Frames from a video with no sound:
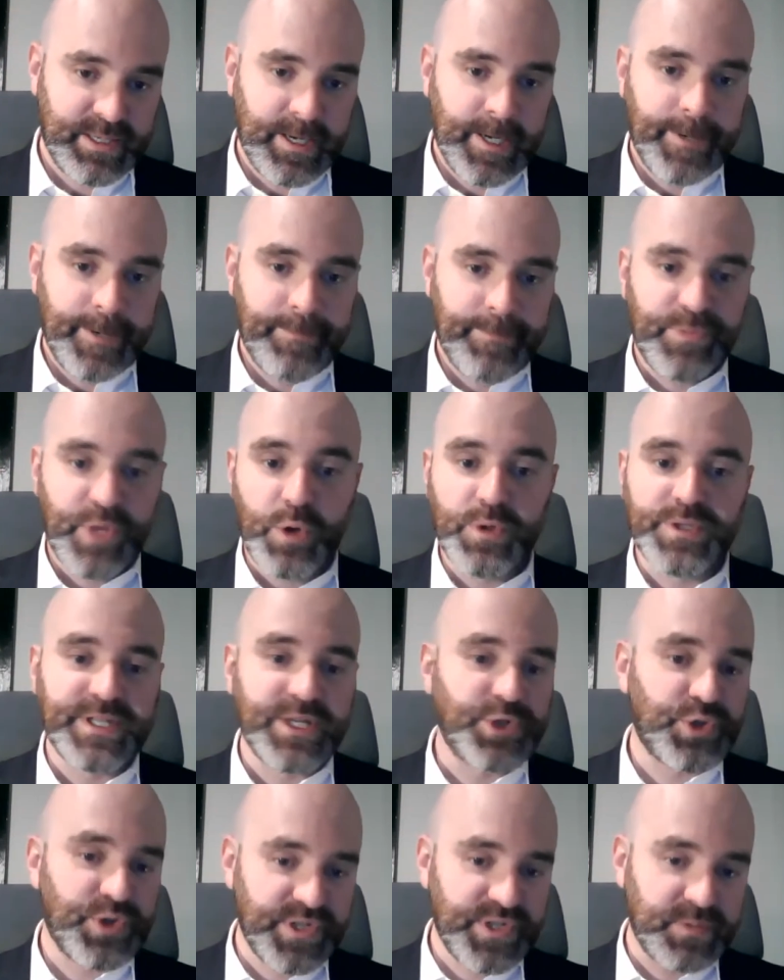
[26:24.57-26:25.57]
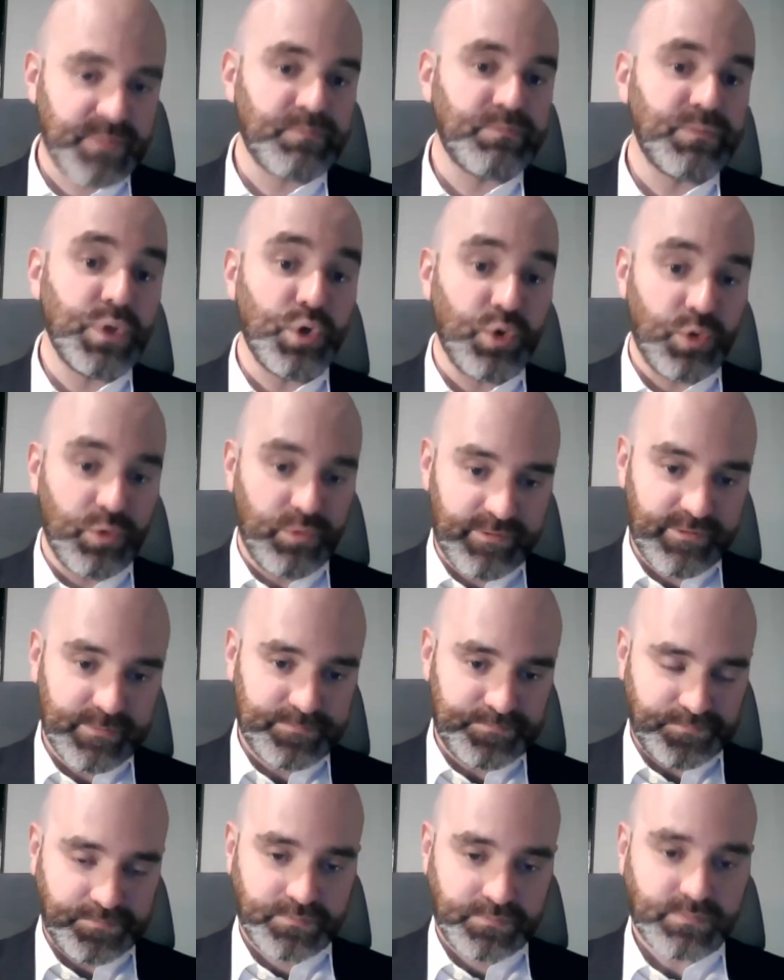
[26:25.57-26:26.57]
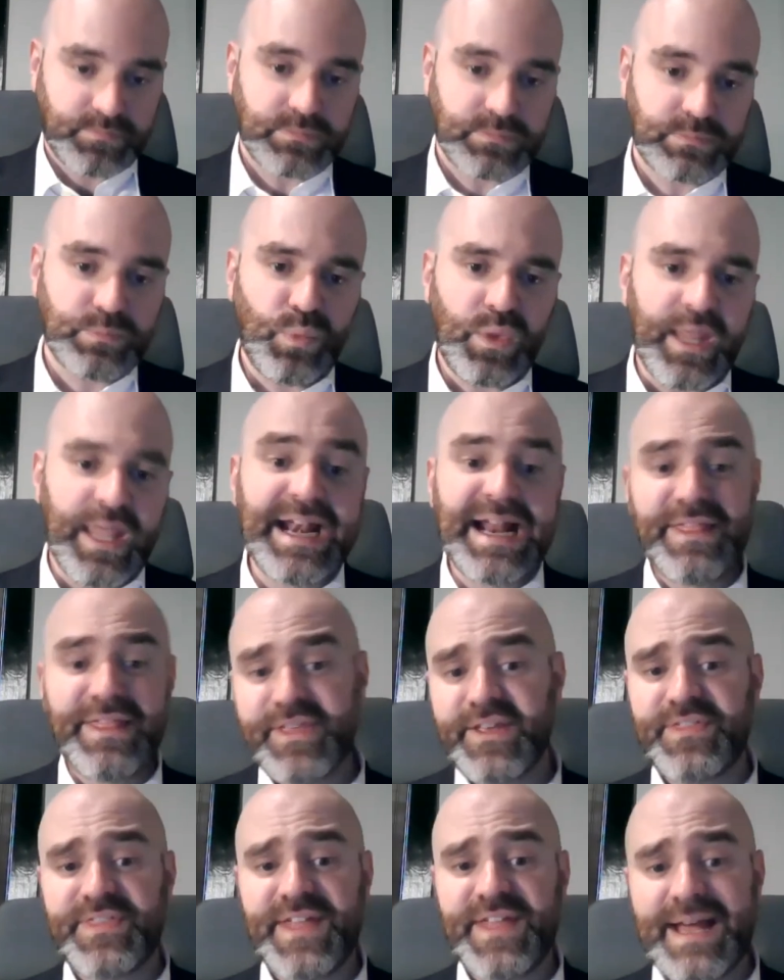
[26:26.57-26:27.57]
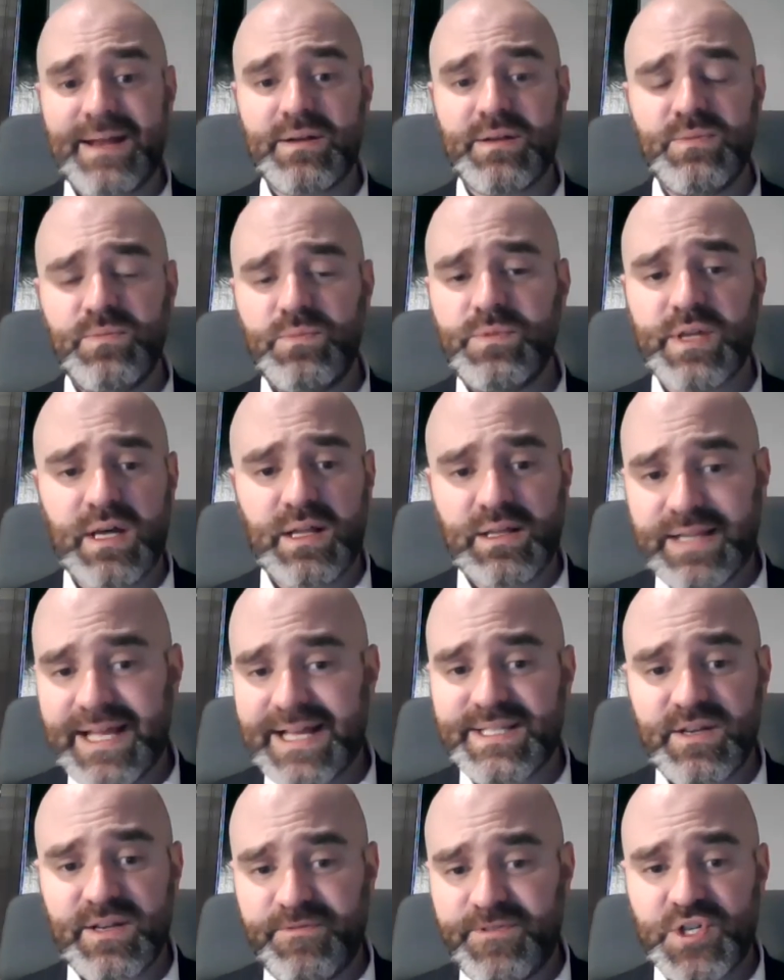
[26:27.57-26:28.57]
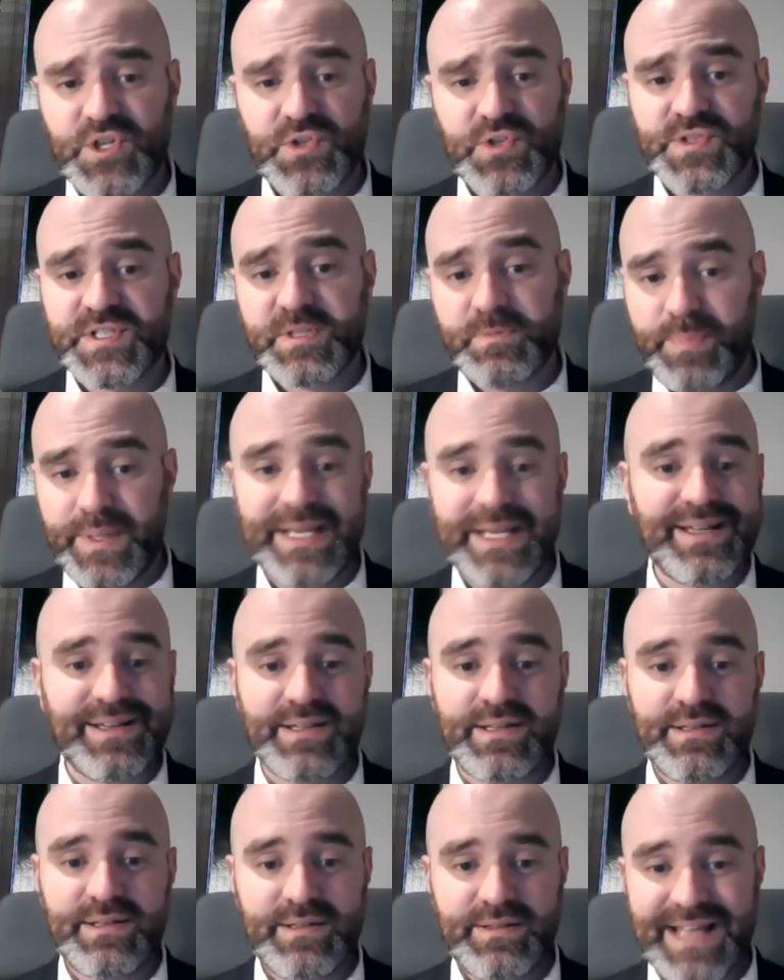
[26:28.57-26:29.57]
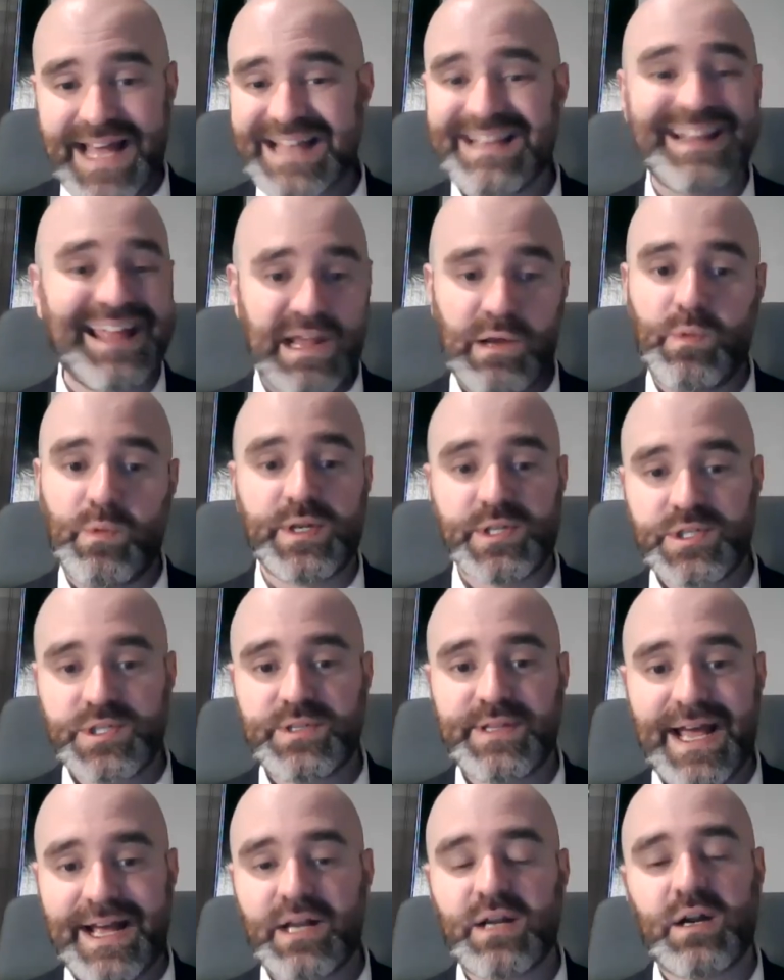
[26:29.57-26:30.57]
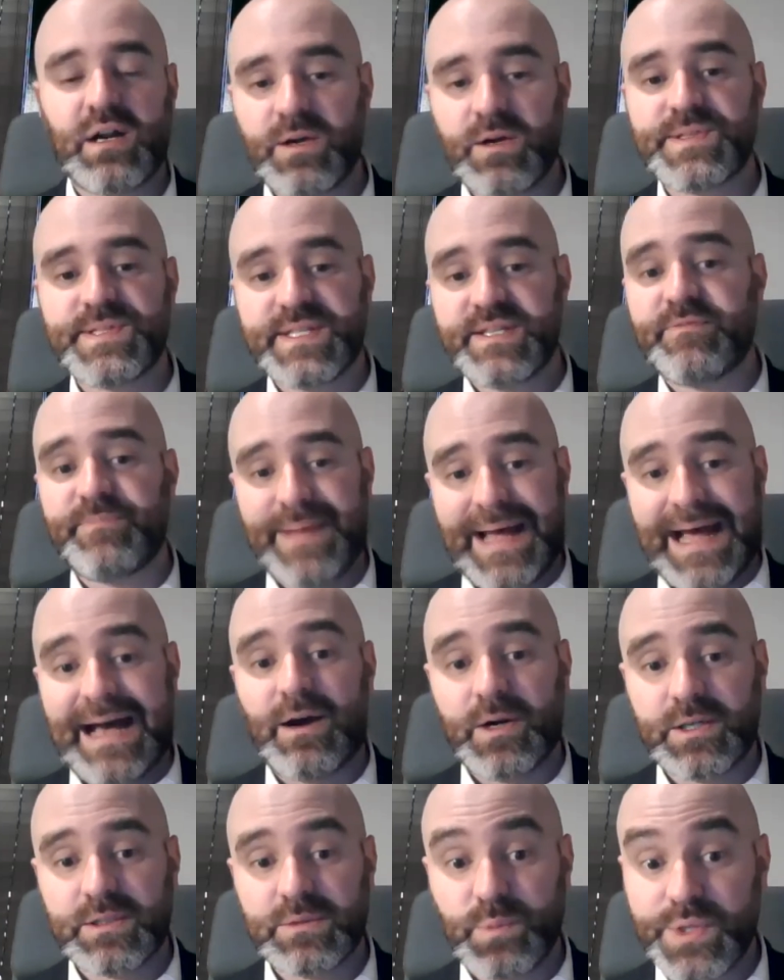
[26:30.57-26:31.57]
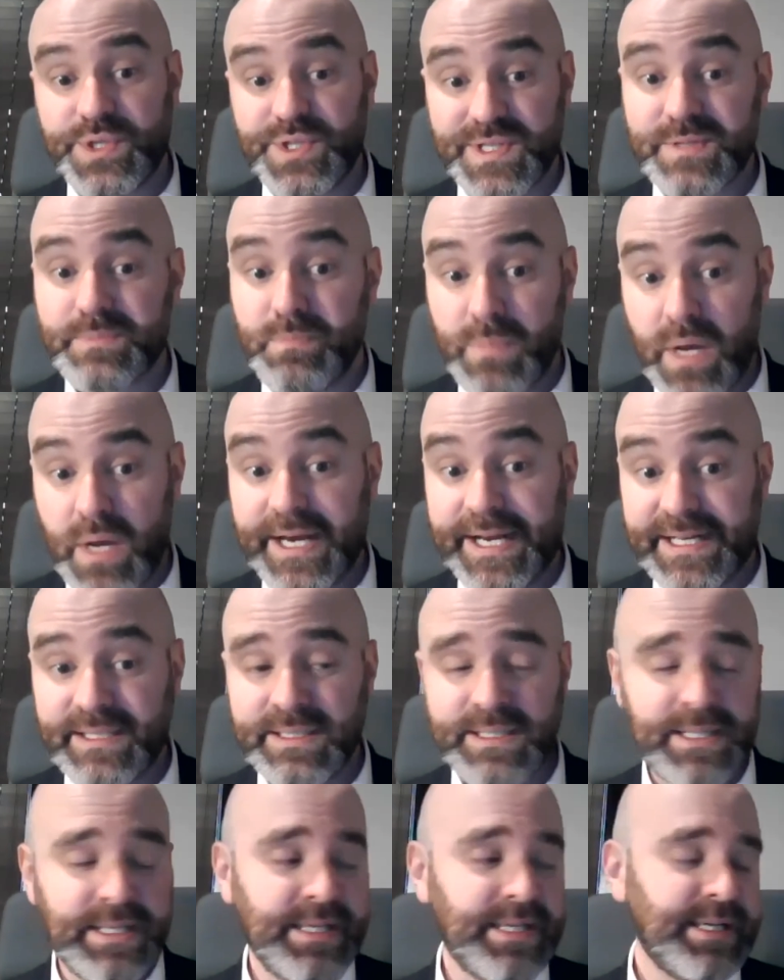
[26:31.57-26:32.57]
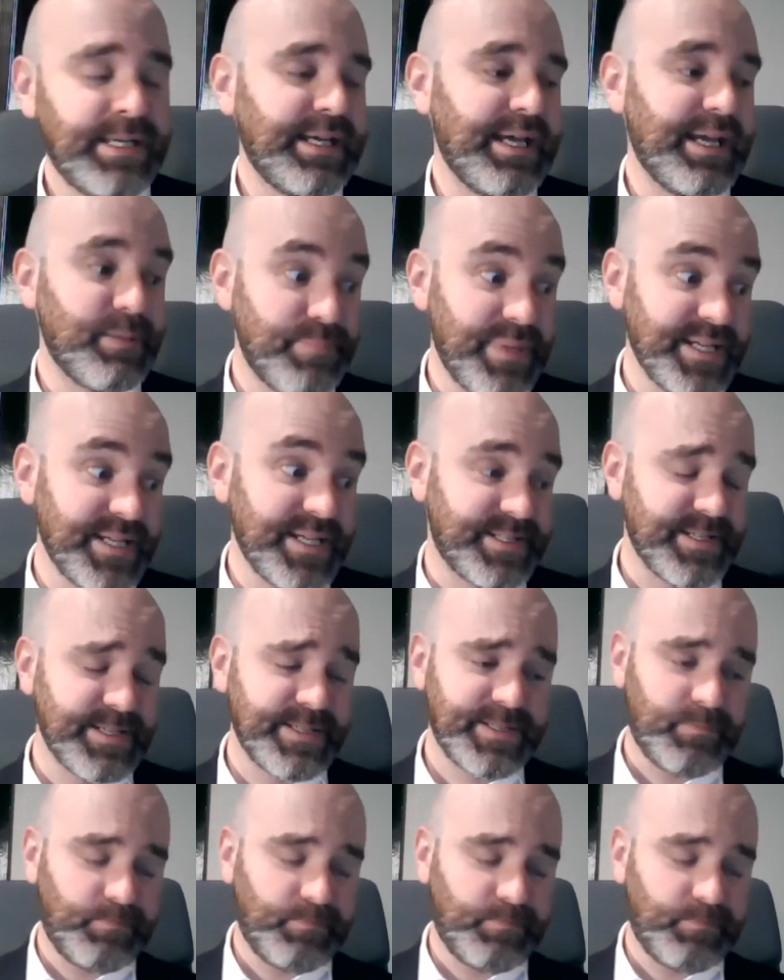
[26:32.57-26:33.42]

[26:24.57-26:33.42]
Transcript: Those interests move. And I think that the elected officials speak that language, that currency of power, which is money and business.